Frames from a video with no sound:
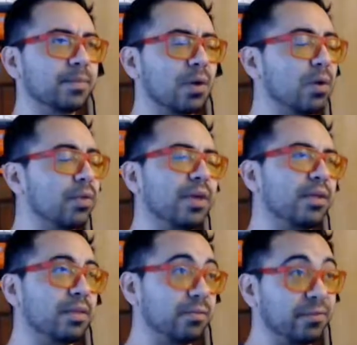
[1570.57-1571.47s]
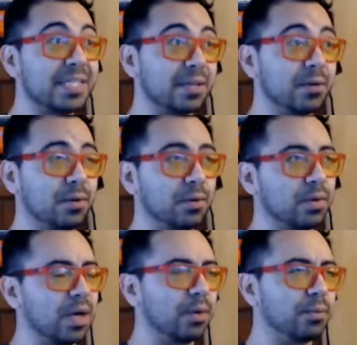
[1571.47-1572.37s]
or the physical
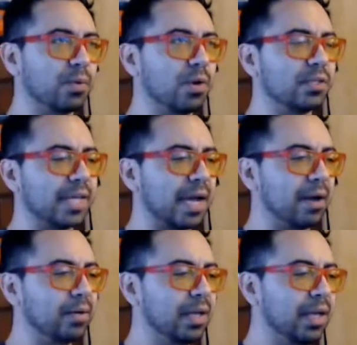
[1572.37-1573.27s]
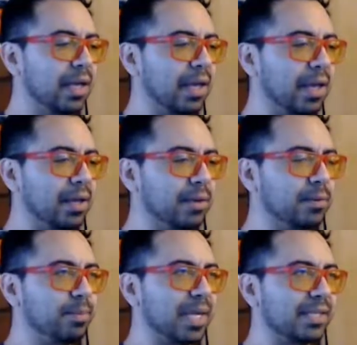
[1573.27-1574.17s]
rewards out,
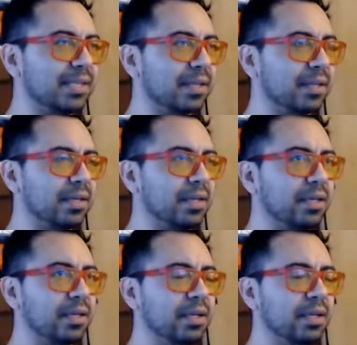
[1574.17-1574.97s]
and basically